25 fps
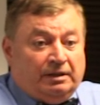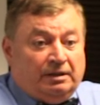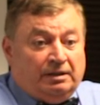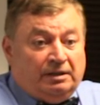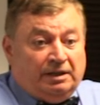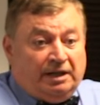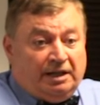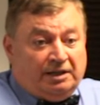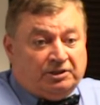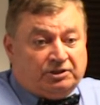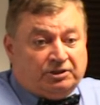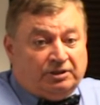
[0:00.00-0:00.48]

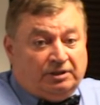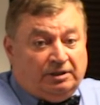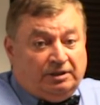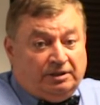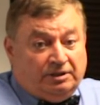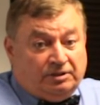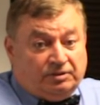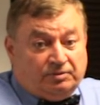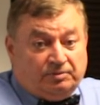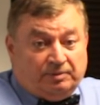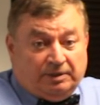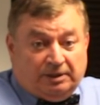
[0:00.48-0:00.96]

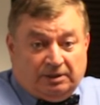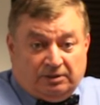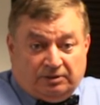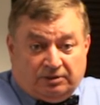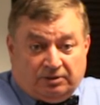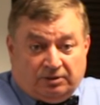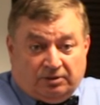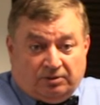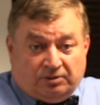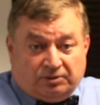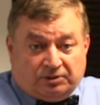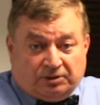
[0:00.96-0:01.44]
nationalism and
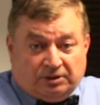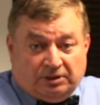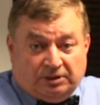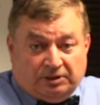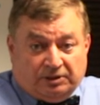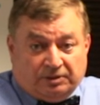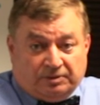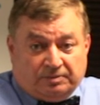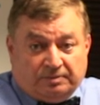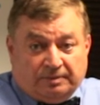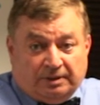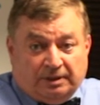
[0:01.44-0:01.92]

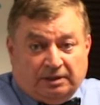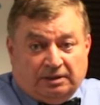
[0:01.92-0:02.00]
socialism.